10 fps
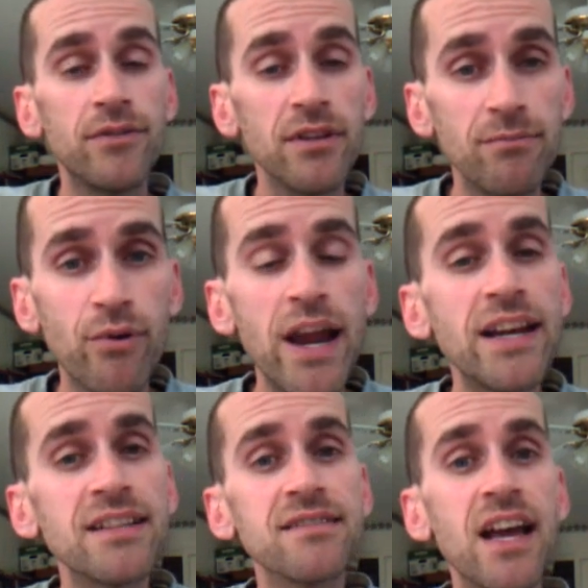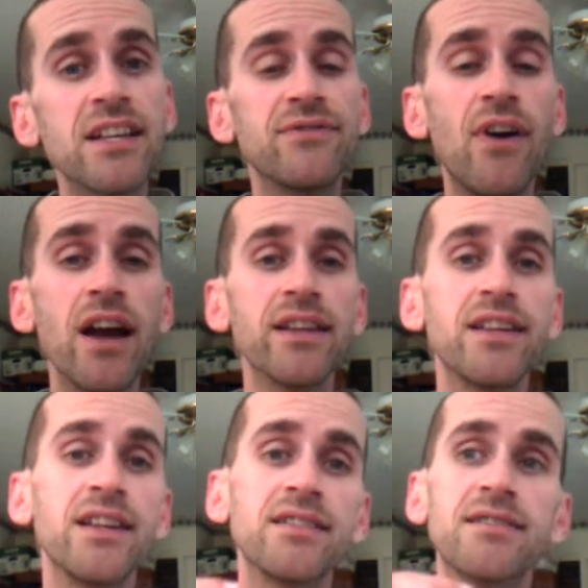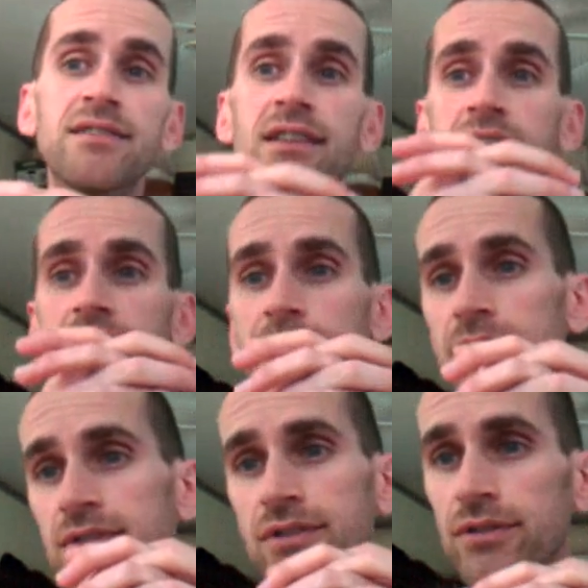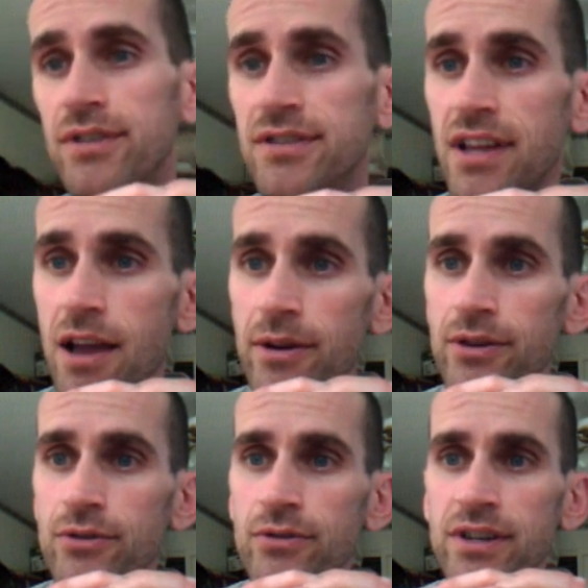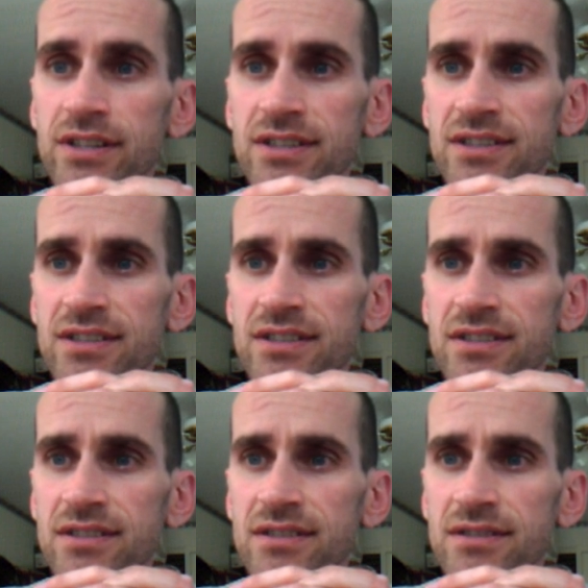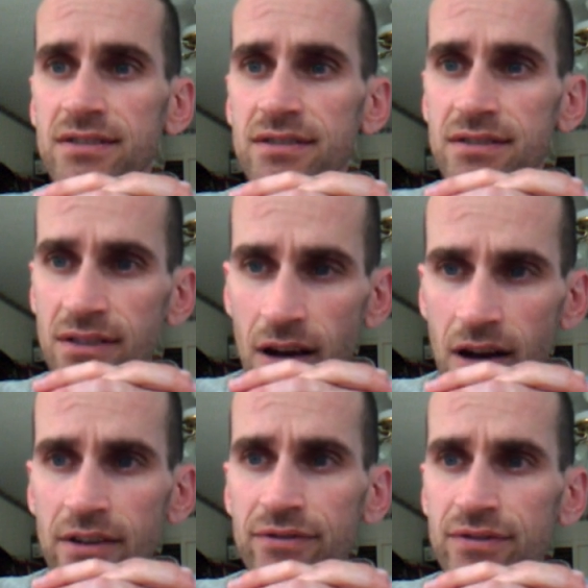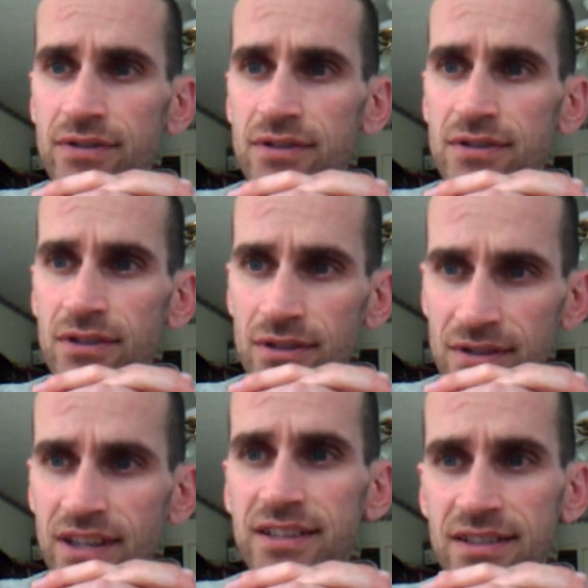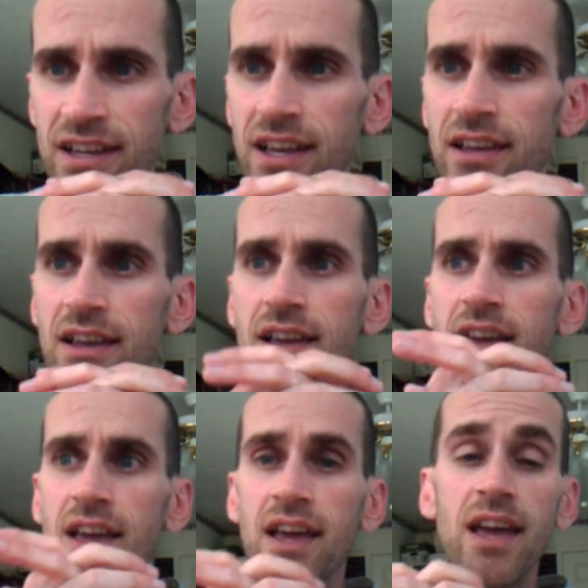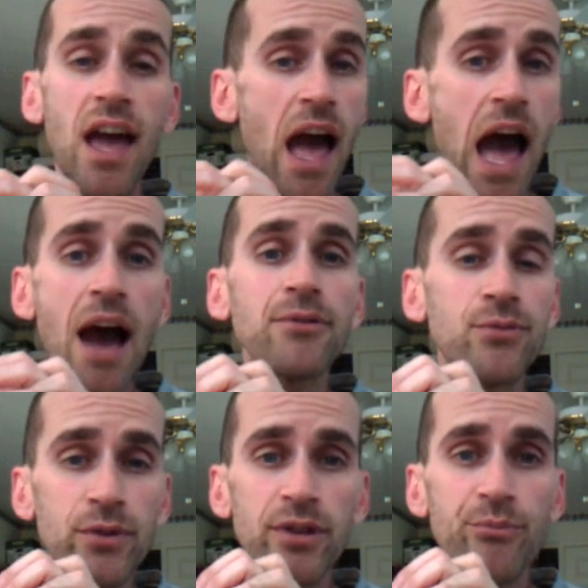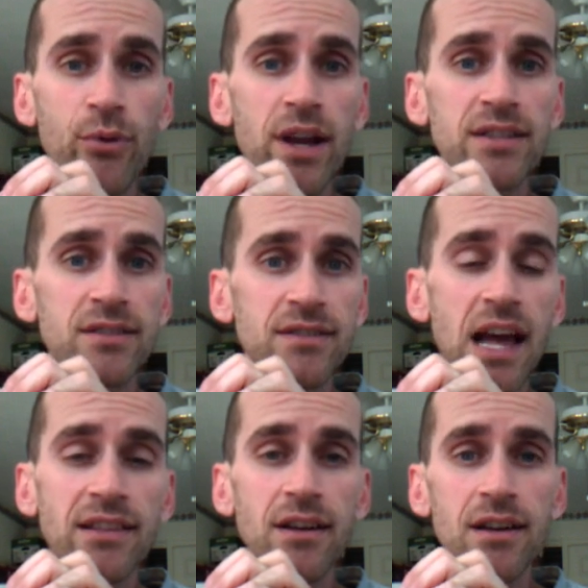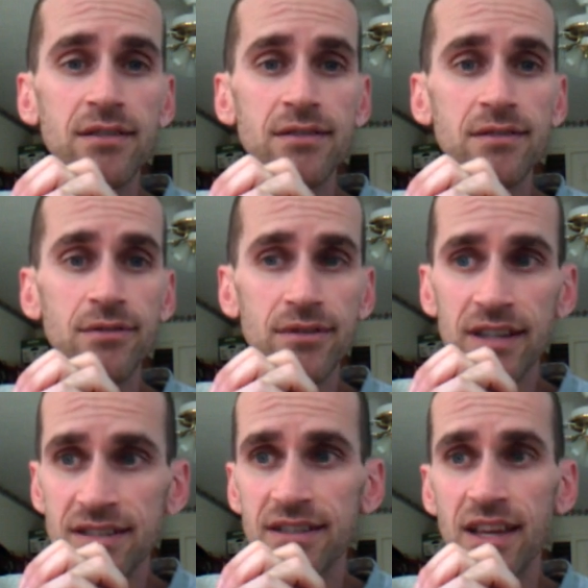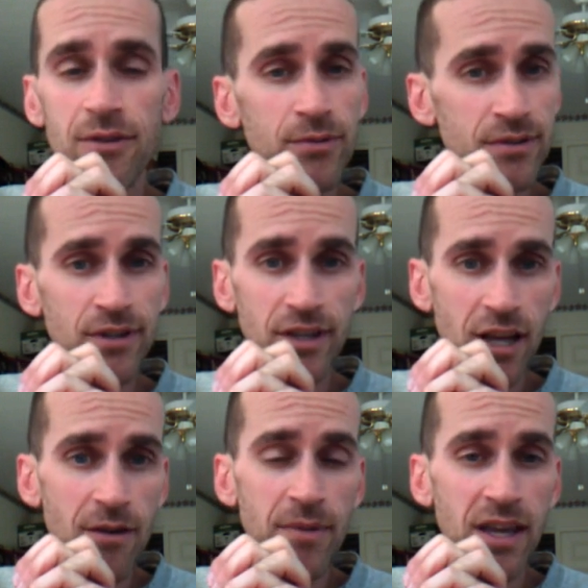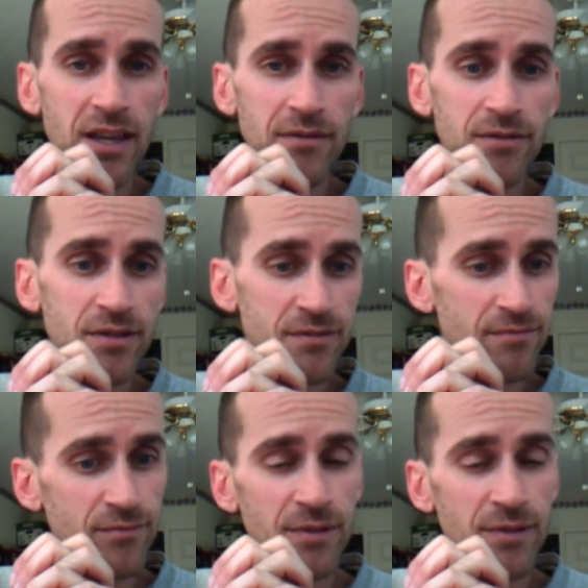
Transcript: The Brandon's last fight against, uh, I'm going to screw this name Krzysztof Soszynski. I was really impressed because I thought Soszynski was going to come in and just